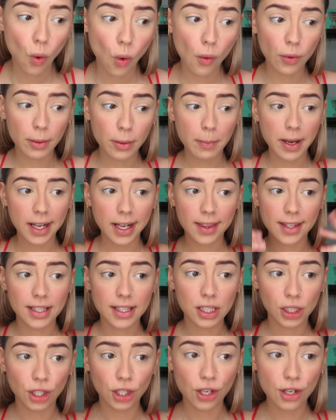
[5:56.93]
where we make
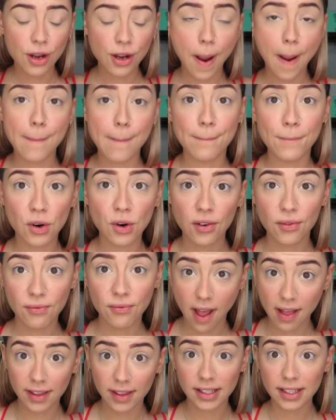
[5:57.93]
this look more
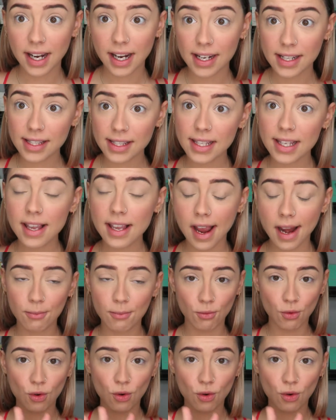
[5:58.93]
Valentine's-y and